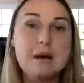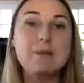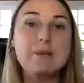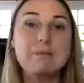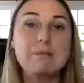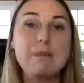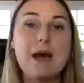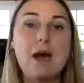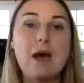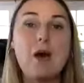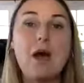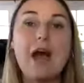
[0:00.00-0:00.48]

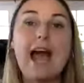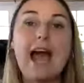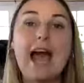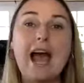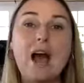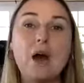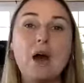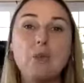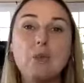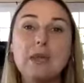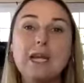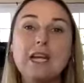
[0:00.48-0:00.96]
but about
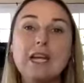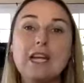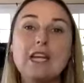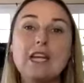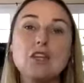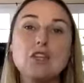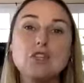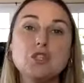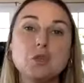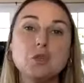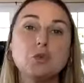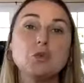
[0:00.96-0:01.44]
how we
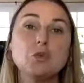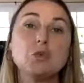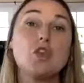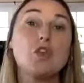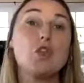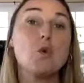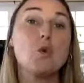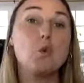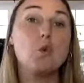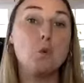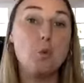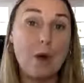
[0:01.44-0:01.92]
can ensure
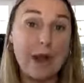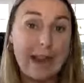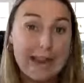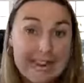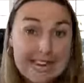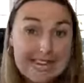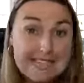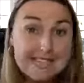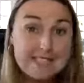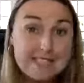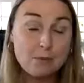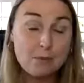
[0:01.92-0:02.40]
that the
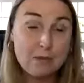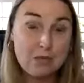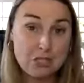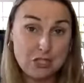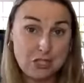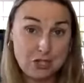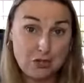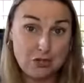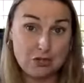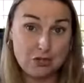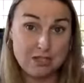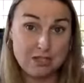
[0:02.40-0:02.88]
ways that we
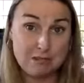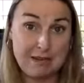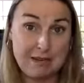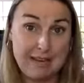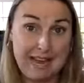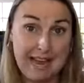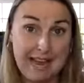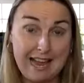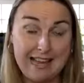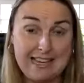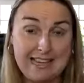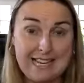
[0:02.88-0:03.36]
choose to
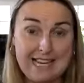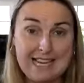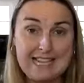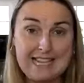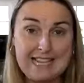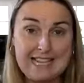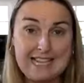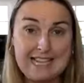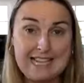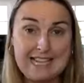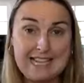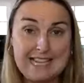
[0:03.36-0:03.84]
meet our
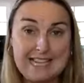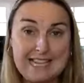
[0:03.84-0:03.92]
needs